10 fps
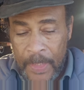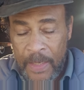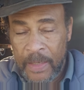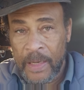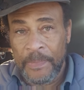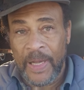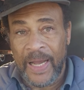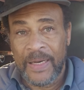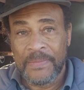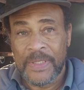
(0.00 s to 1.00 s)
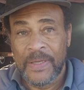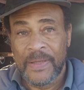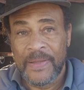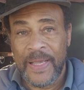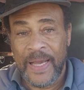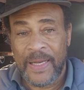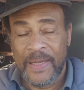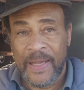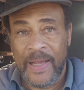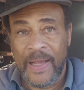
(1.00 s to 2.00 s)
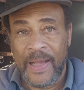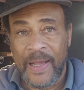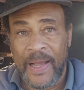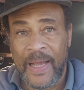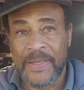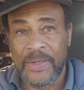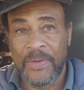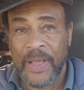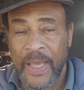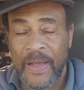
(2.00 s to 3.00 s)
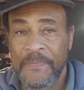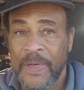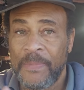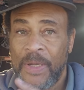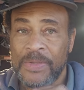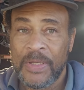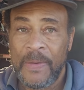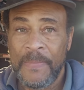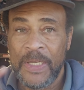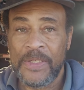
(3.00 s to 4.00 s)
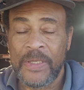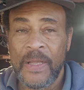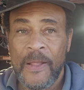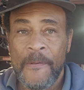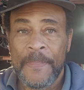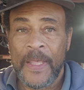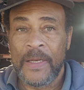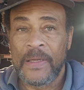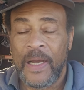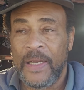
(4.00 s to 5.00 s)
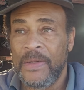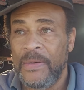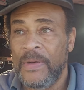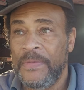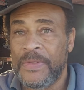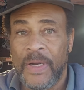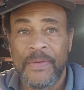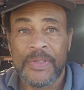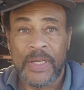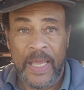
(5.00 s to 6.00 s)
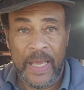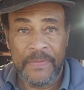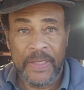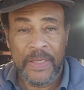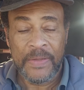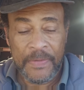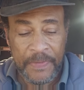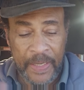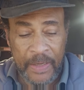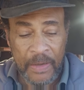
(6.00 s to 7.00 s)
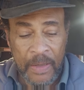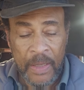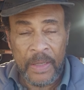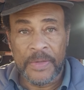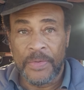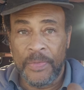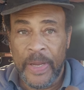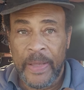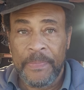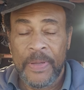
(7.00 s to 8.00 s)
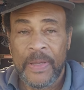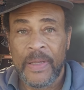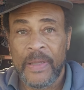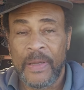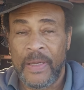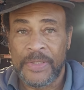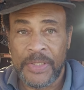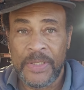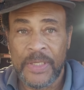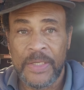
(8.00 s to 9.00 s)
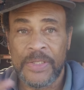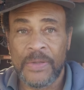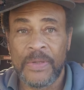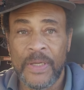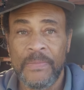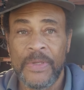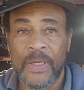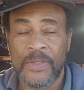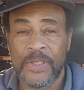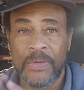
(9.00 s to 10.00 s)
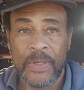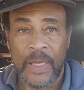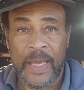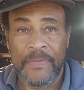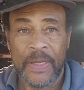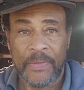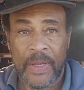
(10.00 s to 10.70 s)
a couple of items that I don't have, but I'm also going to mention that I know of drivers having in their van is a ramp. Uh, CJ showed him showed having a,